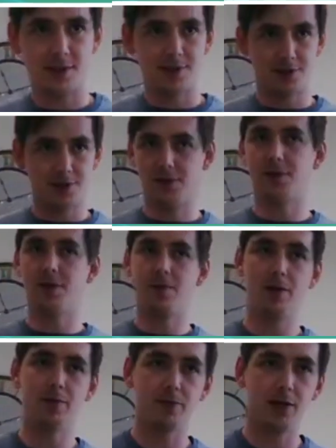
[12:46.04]
answer. I think they
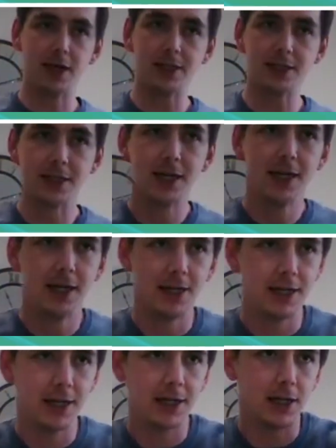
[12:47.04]
might be right.
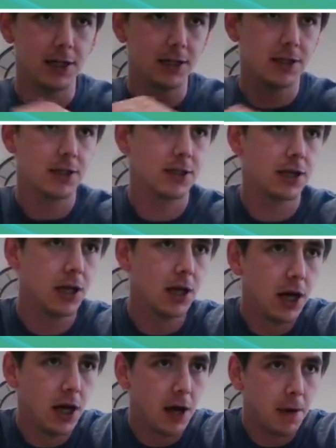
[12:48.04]
Nicholas,
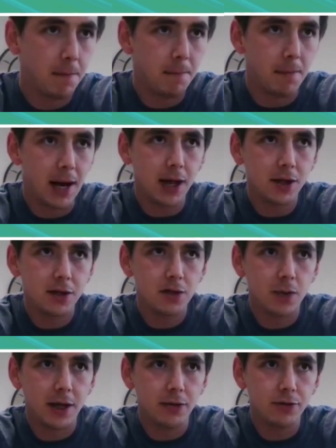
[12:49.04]
Max,
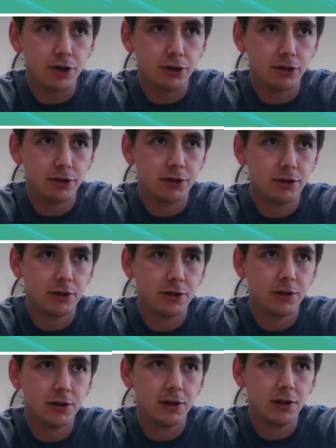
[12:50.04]
well done.
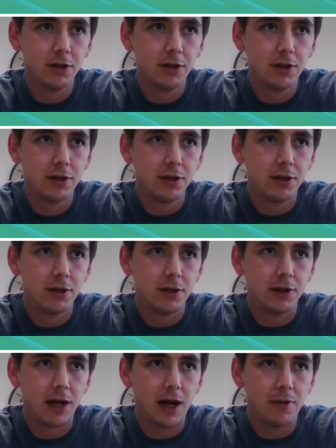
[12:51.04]

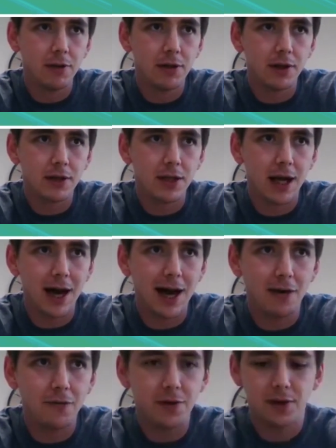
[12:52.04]
Lara thinks that.
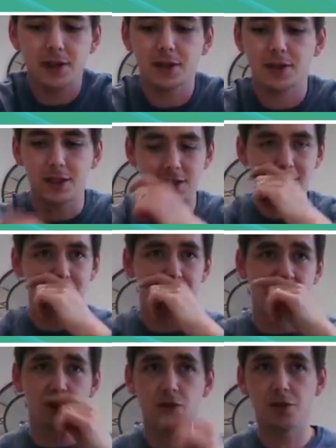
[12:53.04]
Alfie thinks this. This is
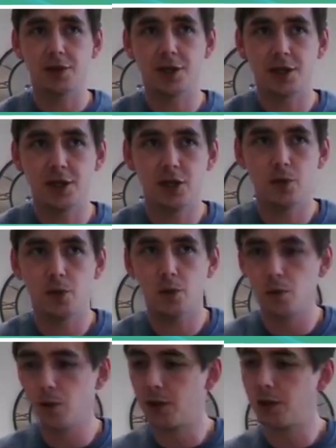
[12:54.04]
good. Thank
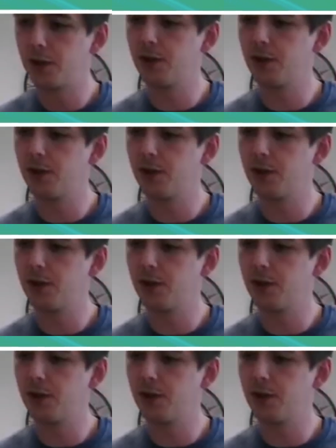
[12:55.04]
you.